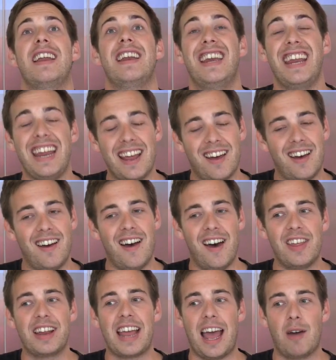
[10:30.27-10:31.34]
near
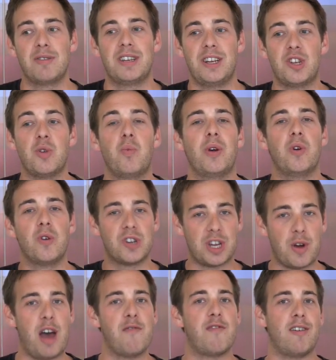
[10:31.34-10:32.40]
other counties that we
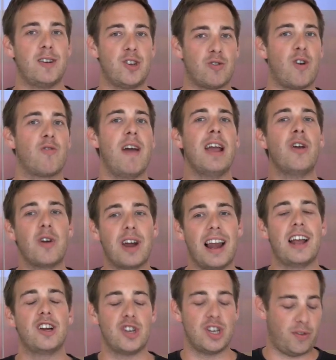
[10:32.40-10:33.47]
also have very strong record
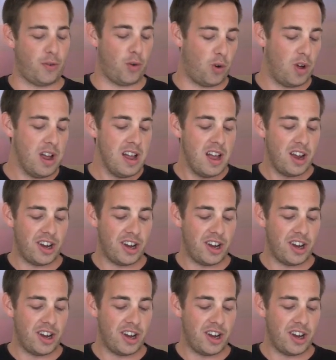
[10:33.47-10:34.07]
collections for.